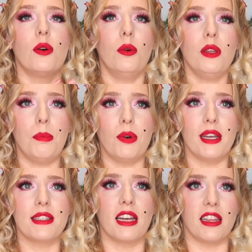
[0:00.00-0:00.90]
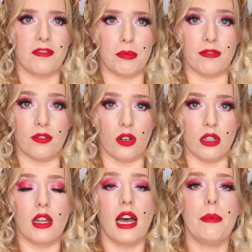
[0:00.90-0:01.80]
To All the Boys I Loved
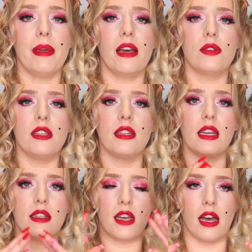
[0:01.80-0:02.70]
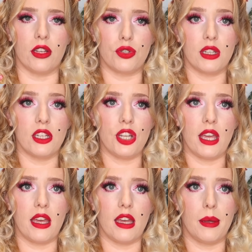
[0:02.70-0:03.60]
Before. I'm counting the entire trilogy
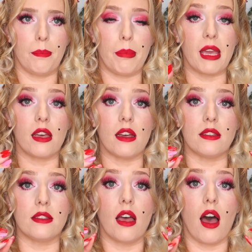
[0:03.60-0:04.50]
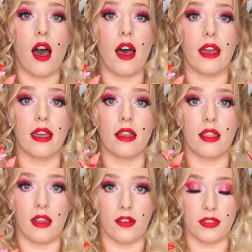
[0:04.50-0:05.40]
here because I
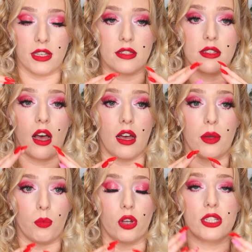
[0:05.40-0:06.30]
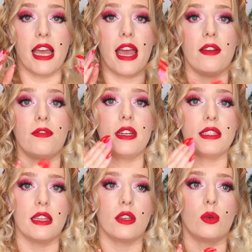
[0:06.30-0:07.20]
love this. I want every
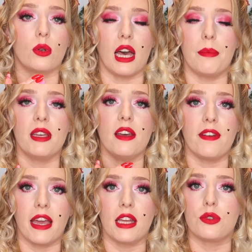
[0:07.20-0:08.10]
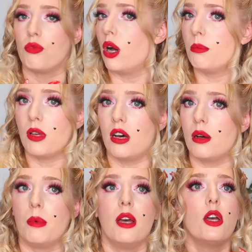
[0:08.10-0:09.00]
single coming of age
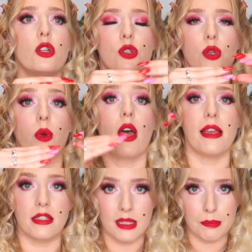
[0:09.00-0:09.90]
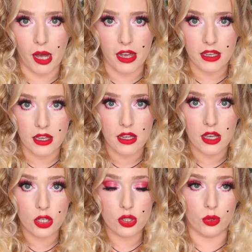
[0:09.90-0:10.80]
rom-com to aspire
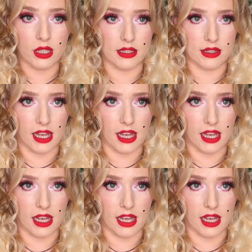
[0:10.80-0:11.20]
to this